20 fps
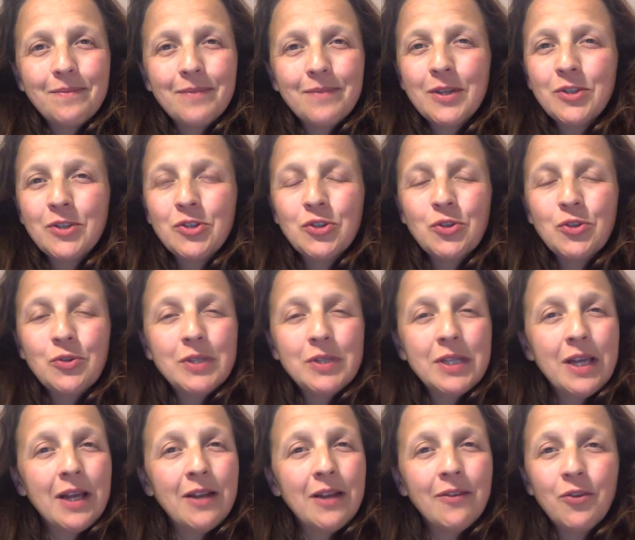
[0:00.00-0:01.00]
Because, sure
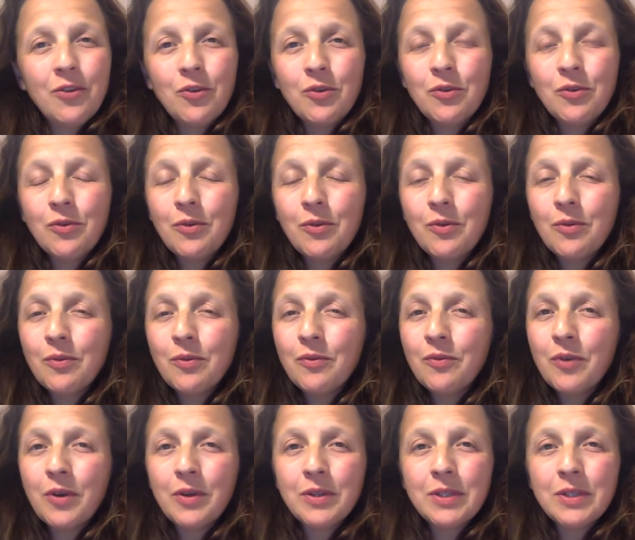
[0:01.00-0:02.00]
as hell, if you're
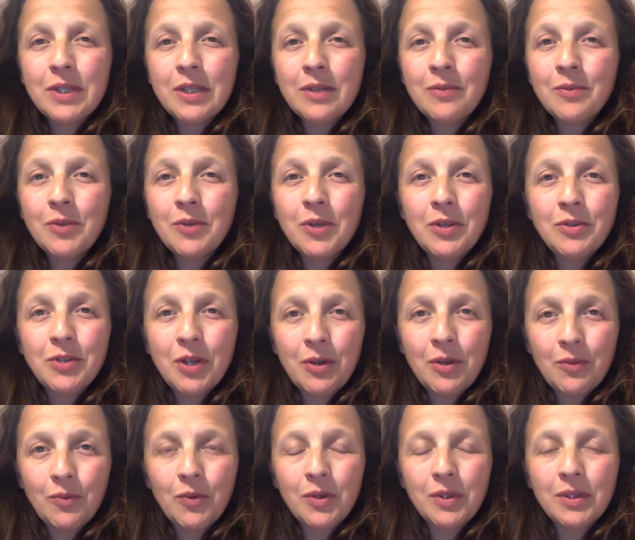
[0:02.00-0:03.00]
focusing on what you
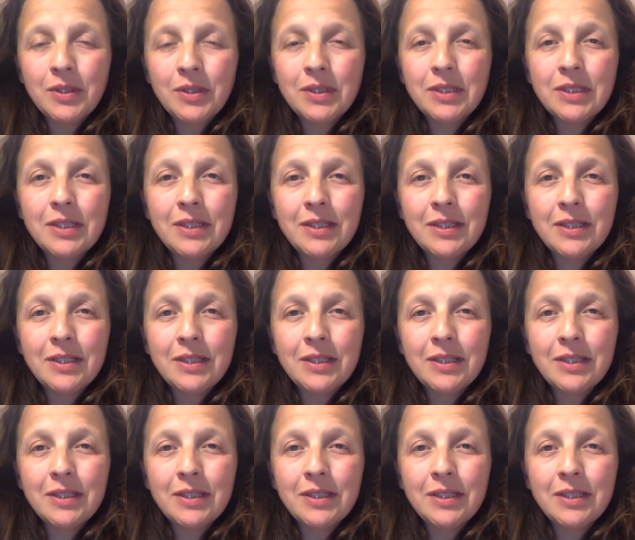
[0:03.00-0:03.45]
don't want,